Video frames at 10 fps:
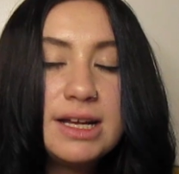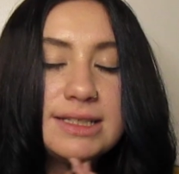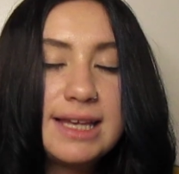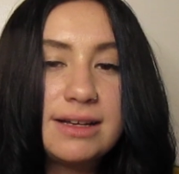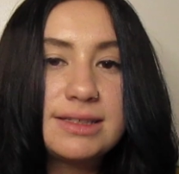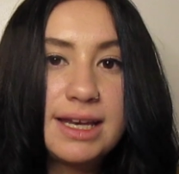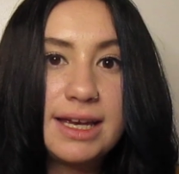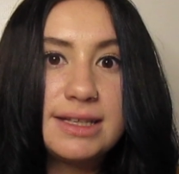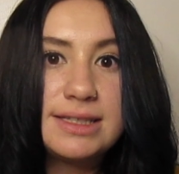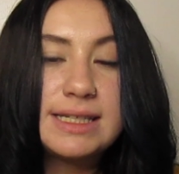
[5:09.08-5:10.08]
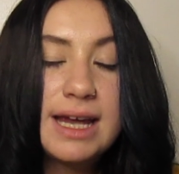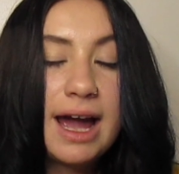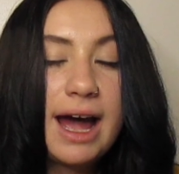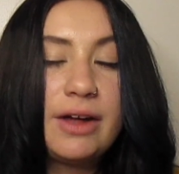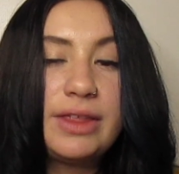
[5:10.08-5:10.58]
tells kids
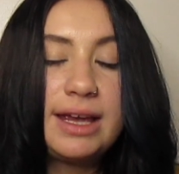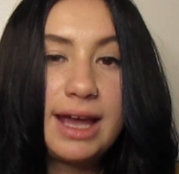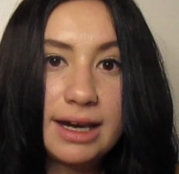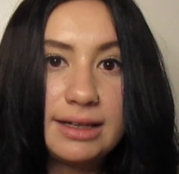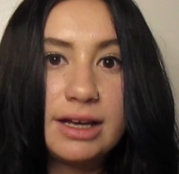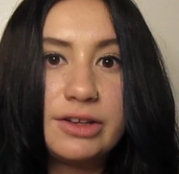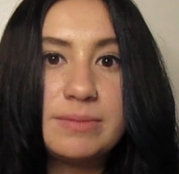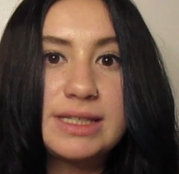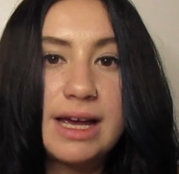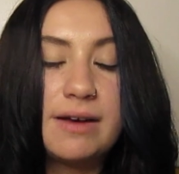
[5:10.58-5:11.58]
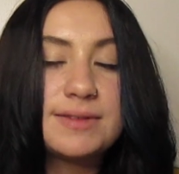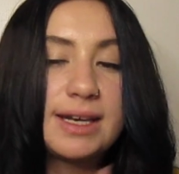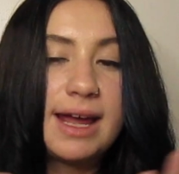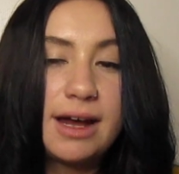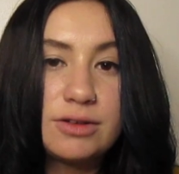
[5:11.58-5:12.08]
how they can kill themselves
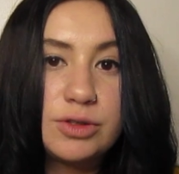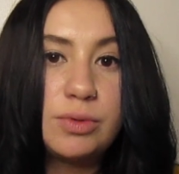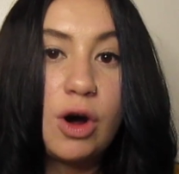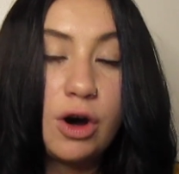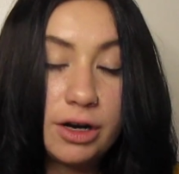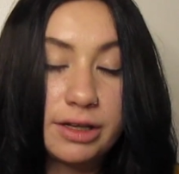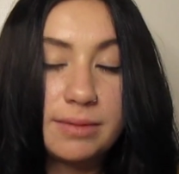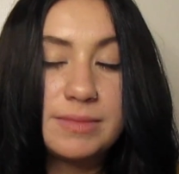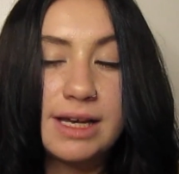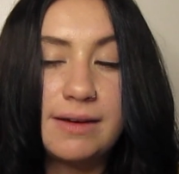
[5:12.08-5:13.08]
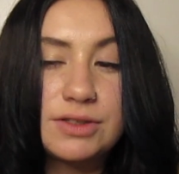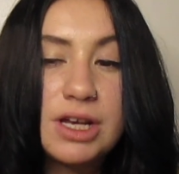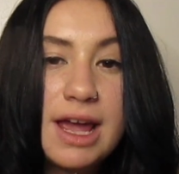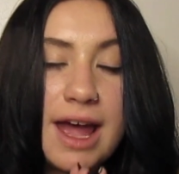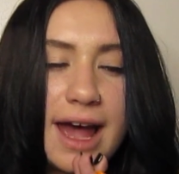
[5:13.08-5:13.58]
and how to hurt themselves.
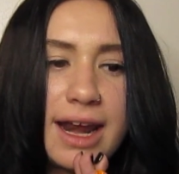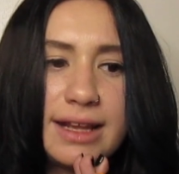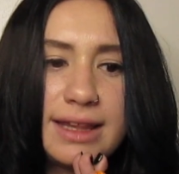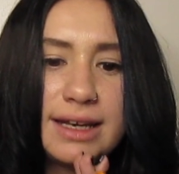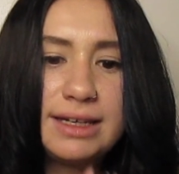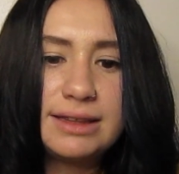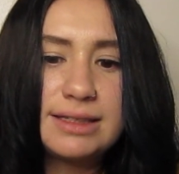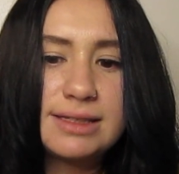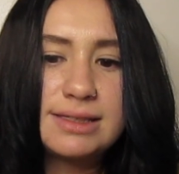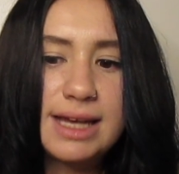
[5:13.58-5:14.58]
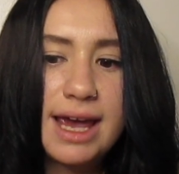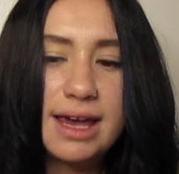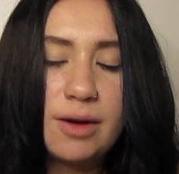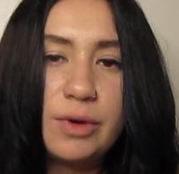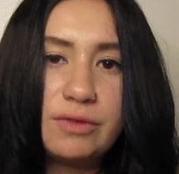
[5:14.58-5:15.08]
And I think, needless to
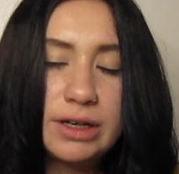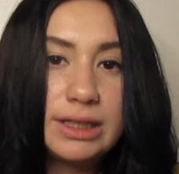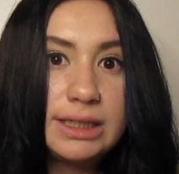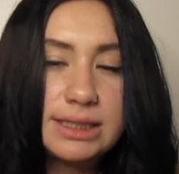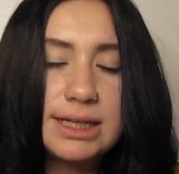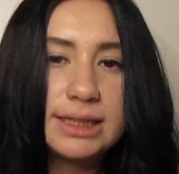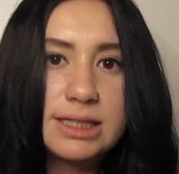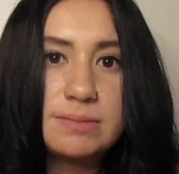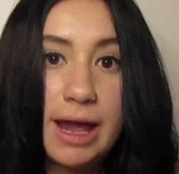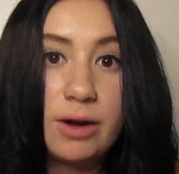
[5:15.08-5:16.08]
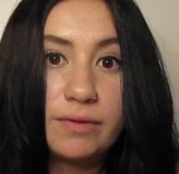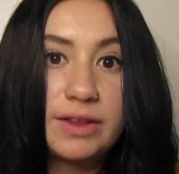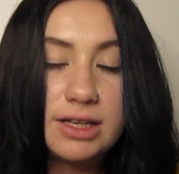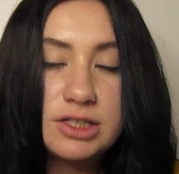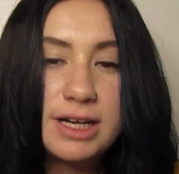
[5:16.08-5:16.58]
say, we really need to get this man off
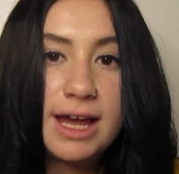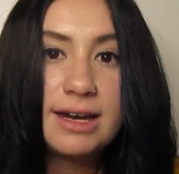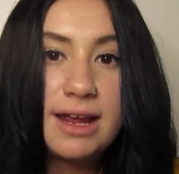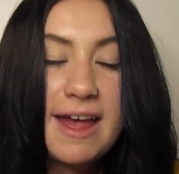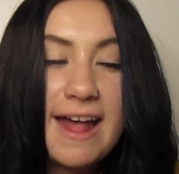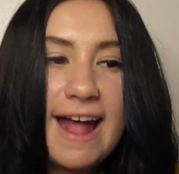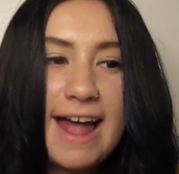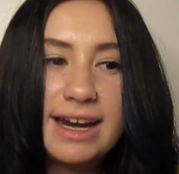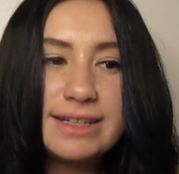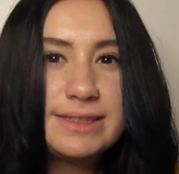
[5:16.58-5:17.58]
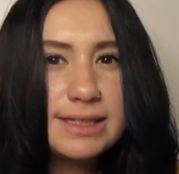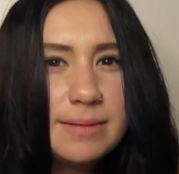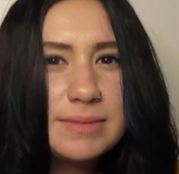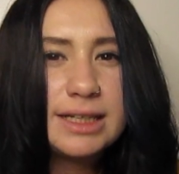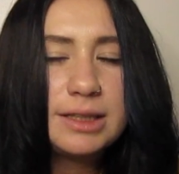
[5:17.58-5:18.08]
the internet, and it
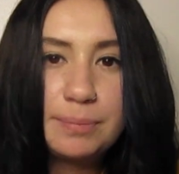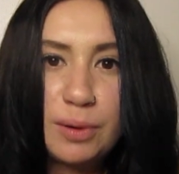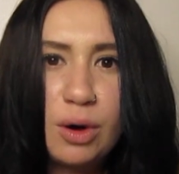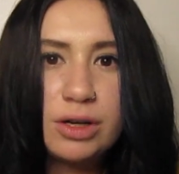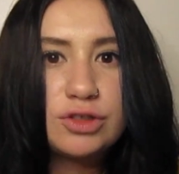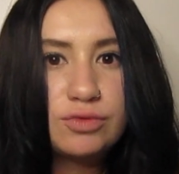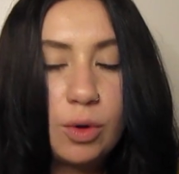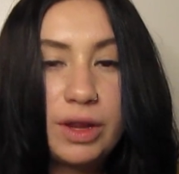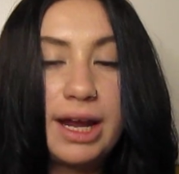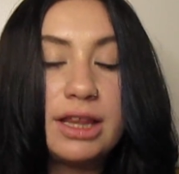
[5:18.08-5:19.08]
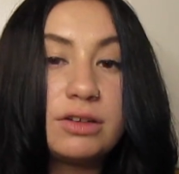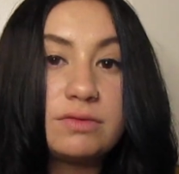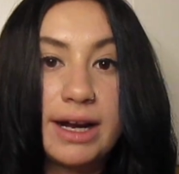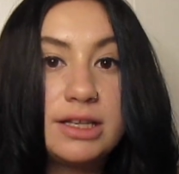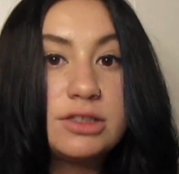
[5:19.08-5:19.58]
seems like the ball is rolling in the right